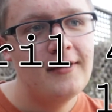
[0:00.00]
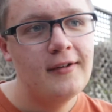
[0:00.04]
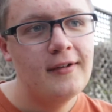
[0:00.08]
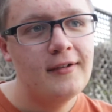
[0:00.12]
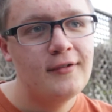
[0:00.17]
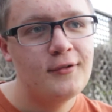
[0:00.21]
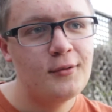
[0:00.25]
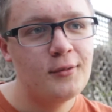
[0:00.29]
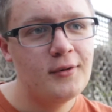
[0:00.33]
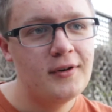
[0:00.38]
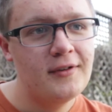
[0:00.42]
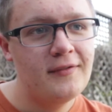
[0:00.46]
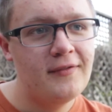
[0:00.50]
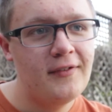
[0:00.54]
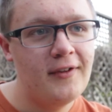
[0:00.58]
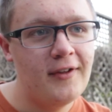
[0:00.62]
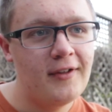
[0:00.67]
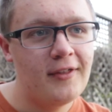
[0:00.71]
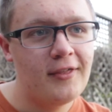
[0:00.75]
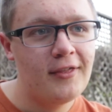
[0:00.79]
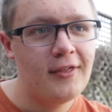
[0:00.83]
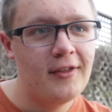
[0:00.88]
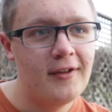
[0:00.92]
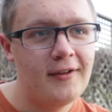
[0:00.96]

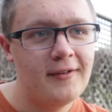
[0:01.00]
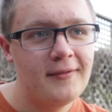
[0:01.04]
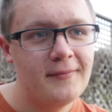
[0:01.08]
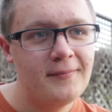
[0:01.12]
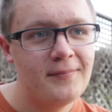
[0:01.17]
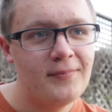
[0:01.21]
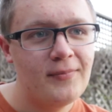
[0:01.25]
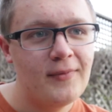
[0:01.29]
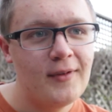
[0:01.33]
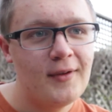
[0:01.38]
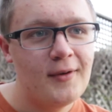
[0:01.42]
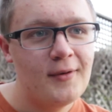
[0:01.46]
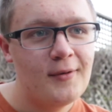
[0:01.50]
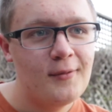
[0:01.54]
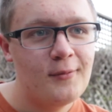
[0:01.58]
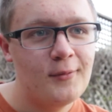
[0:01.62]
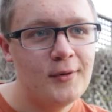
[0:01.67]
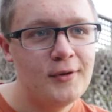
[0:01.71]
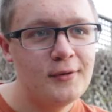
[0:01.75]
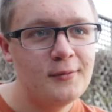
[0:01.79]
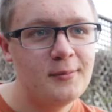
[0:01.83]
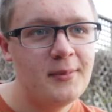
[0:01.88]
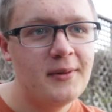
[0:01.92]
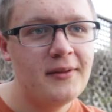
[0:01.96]
25th. We
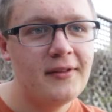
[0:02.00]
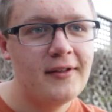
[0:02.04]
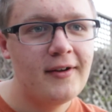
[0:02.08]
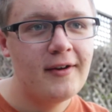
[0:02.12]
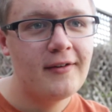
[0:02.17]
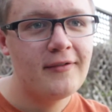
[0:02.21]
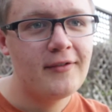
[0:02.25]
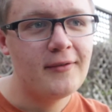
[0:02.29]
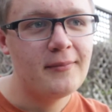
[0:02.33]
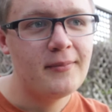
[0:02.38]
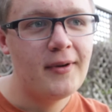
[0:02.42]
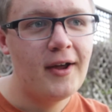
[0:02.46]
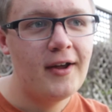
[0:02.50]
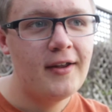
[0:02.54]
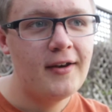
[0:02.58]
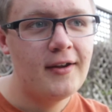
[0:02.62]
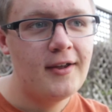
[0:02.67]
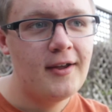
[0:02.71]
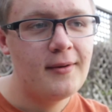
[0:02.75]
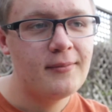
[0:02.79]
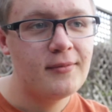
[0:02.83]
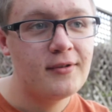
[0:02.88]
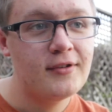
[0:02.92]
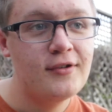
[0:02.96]
will be there from 9
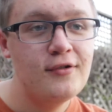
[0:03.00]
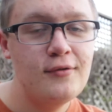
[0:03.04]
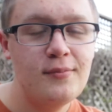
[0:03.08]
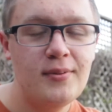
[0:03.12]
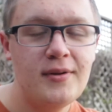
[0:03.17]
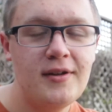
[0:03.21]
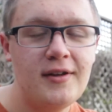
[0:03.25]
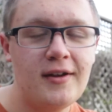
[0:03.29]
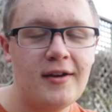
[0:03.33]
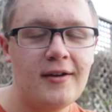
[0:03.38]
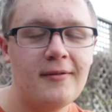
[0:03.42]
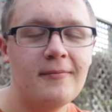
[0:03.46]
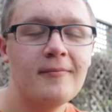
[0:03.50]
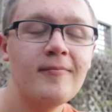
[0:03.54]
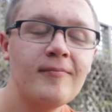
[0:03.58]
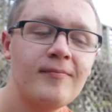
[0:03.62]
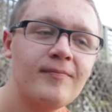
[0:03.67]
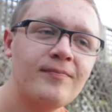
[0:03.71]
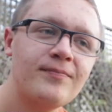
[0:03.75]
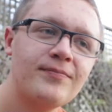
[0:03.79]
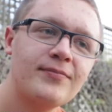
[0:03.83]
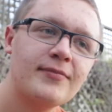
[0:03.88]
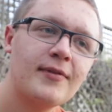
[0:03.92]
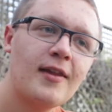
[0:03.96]
a.m. to 2 p.m.
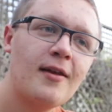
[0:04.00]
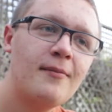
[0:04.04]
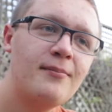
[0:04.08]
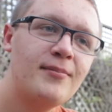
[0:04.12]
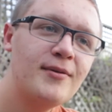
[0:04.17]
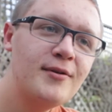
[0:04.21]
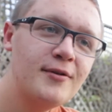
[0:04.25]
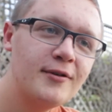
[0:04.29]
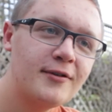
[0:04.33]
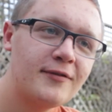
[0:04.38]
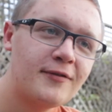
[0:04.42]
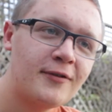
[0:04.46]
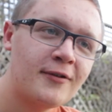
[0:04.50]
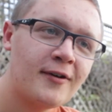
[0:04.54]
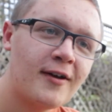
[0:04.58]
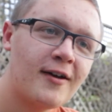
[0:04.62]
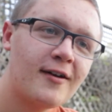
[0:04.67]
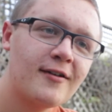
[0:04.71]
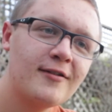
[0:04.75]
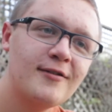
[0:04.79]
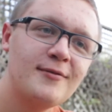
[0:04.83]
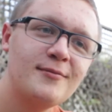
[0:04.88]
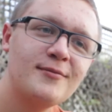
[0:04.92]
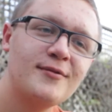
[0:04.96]
Beautiful
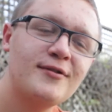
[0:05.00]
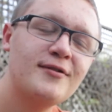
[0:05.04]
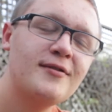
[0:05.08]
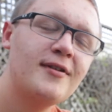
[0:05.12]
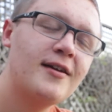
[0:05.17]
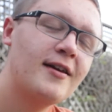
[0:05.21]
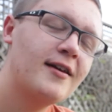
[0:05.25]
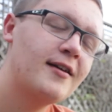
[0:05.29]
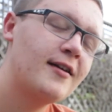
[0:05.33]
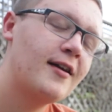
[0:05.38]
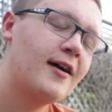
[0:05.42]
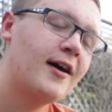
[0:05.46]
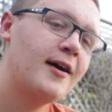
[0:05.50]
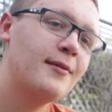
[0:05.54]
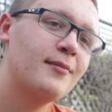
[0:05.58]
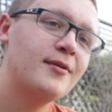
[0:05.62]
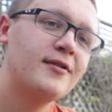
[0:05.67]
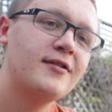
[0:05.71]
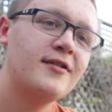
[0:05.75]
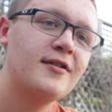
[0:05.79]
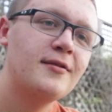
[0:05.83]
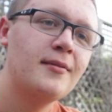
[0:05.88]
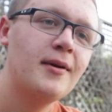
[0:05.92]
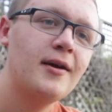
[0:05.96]
heirloom and
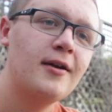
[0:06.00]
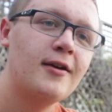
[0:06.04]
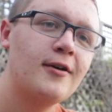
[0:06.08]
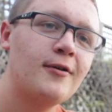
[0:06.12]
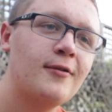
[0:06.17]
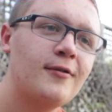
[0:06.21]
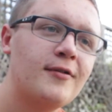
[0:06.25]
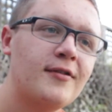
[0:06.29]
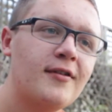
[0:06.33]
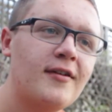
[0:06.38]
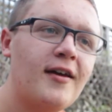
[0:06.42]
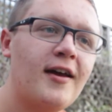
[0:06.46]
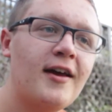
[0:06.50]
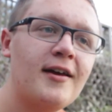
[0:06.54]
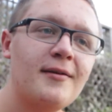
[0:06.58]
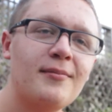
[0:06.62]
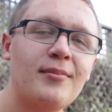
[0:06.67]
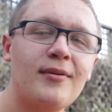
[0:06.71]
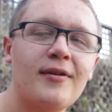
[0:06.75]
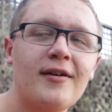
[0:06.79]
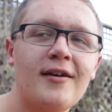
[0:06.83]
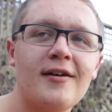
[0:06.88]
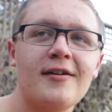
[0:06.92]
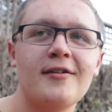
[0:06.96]
hybrid tomatoes,
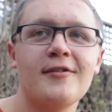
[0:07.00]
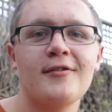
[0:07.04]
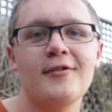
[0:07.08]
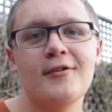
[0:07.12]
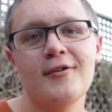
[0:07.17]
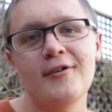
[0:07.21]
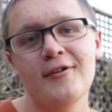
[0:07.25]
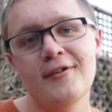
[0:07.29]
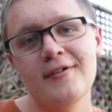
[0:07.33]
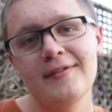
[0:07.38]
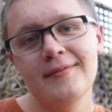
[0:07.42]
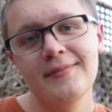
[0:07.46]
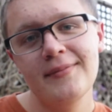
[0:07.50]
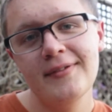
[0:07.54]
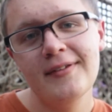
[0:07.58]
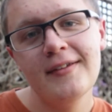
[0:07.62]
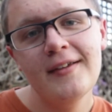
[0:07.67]
eggplant, herbs,